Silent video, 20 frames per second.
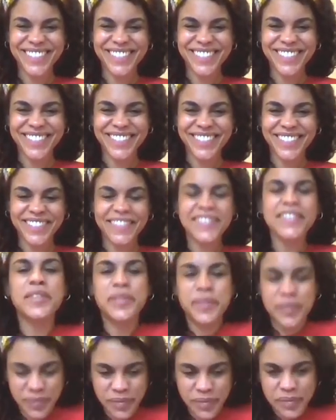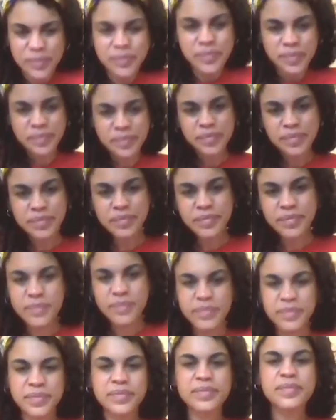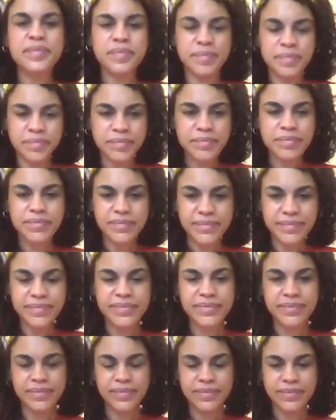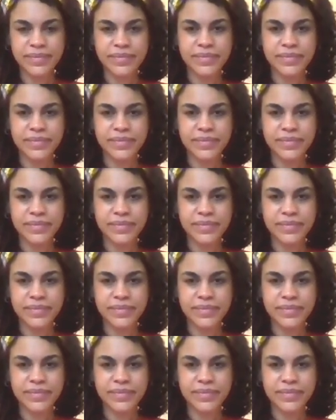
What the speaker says: [no speech]